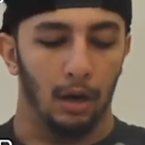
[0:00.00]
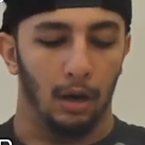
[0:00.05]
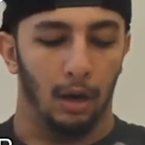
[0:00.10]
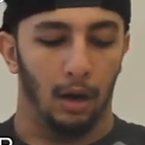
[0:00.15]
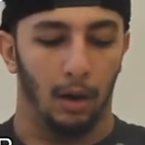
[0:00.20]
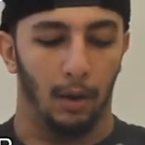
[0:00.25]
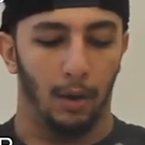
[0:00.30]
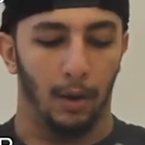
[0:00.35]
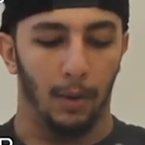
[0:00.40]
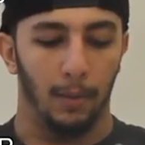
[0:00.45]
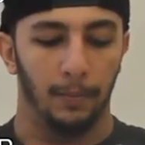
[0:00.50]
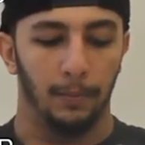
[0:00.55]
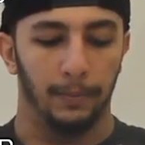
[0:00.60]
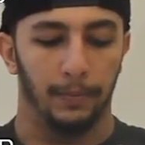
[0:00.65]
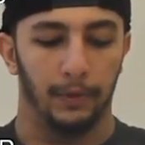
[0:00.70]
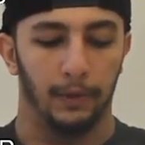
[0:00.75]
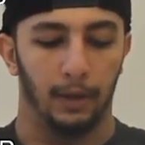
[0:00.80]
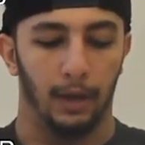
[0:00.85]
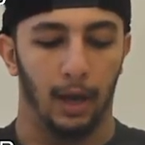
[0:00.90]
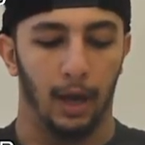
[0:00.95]

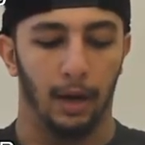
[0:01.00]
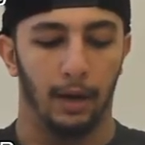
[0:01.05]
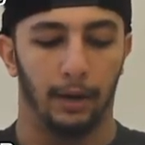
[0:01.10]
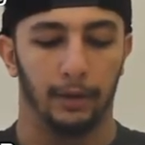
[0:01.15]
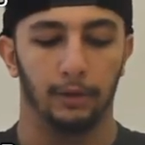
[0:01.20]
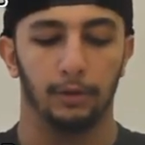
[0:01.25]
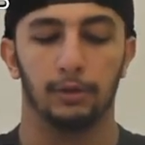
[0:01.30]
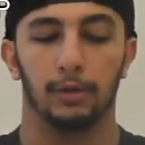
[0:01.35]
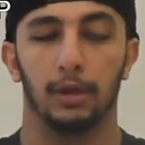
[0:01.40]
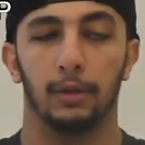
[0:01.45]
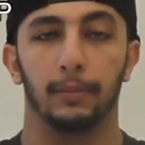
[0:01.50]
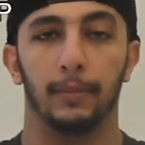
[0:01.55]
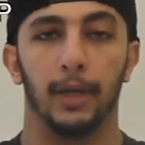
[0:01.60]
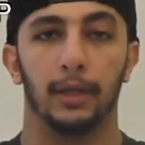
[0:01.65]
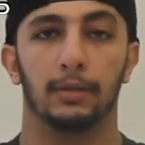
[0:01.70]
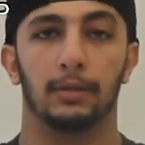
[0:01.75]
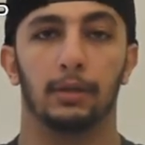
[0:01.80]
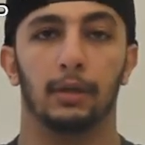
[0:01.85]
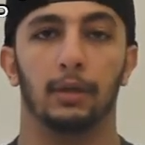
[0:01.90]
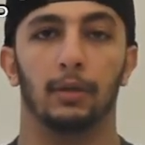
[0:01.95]
And I usually
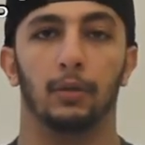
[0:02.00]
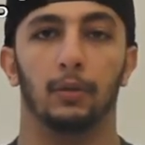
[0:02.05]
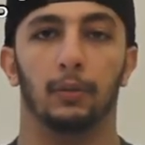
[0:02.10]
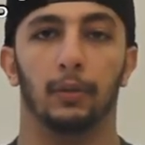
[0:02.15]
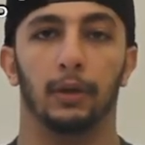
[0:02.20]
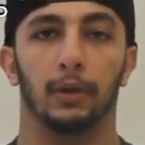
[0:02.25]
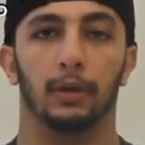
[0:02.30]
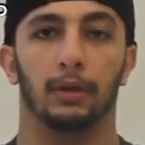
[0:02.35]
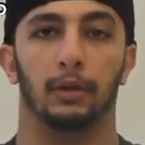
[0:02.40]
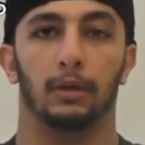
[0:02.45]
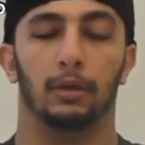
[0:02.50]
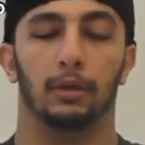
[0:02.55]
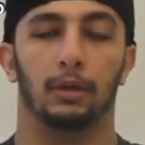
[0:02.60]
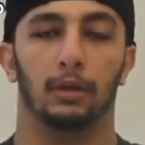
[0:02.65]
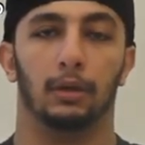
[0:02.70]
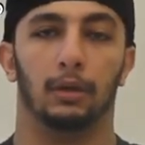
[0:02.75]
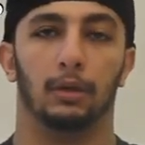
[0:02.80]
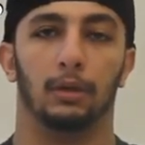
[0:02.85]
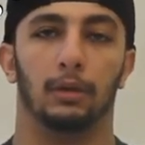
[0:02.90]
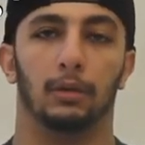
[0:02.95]
mix it with
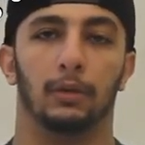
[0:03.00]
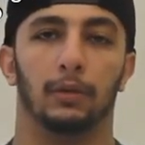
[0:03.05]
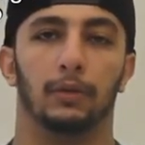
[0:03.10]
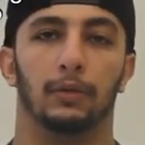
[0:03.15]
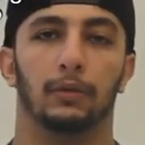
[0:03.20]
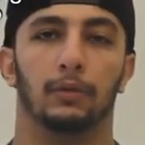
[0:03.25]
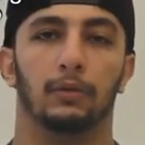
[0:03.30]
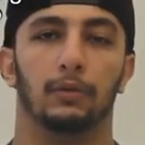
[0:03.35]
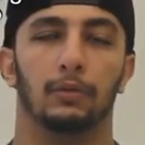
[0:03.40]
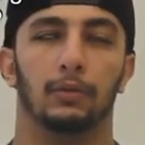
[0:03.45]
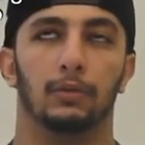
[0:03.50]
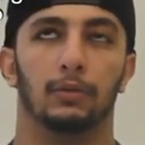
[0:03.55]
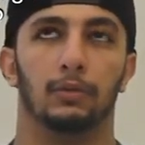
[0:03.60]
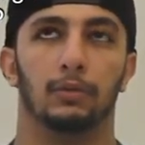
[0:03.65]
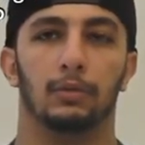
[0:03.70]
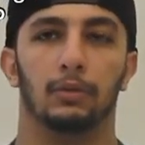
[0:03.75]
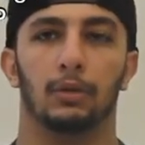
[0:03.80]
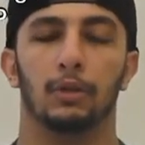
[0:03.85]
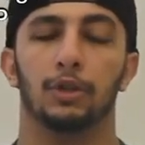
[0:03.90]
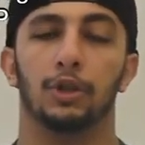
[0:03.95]

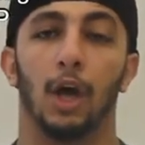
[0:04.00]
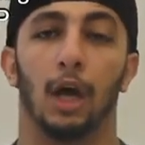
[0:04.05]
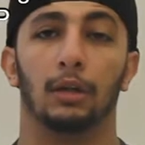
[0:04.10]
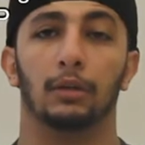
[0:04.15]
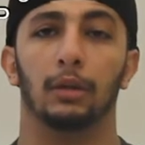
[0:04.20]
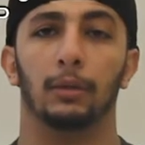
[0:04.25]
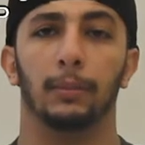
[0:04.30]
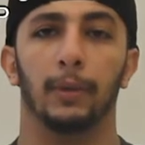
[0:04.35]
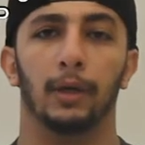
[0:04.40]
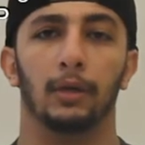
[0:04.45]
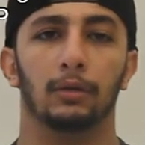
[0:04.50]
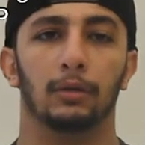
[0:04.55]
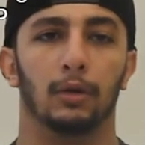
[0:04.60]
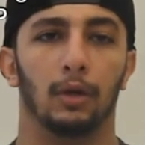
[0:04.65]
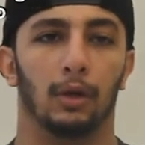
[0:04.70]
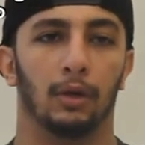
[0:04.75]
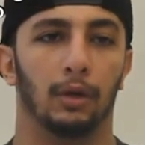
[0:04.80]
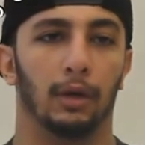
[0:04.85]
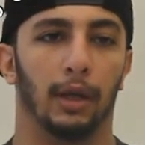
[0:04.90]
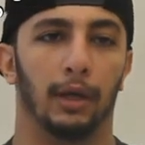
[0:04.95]
chocolate
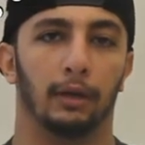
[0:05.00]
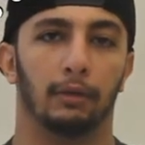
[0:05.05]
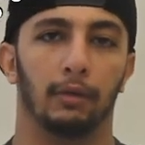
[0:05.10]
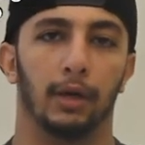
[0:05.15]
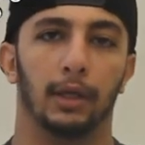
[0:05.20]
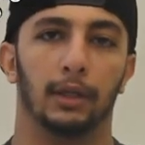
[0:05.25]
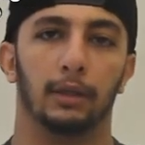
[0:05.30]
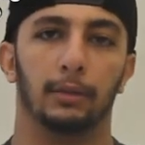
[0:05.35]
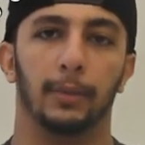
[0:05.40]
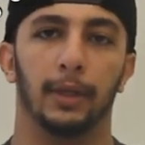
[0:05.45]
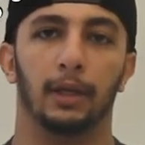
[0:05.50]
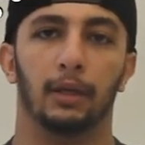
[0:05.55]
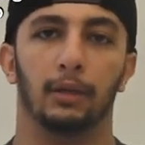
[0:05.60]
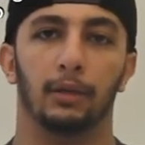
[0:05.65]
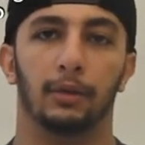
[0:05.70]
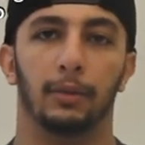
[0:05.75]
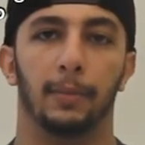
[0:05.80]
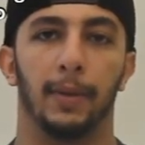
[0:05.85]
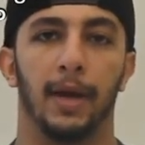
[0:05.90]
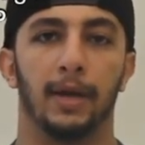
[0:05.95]
milk or like regular milk,
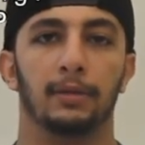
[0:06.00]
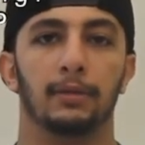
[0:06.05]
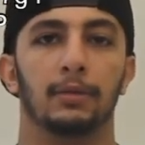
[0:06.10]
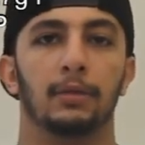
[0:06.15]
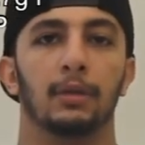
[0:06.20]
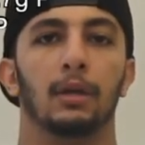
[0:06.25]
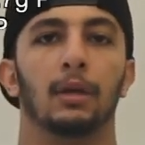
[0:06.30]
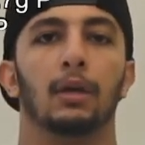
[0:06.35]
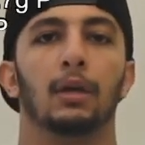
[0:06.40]
on depends.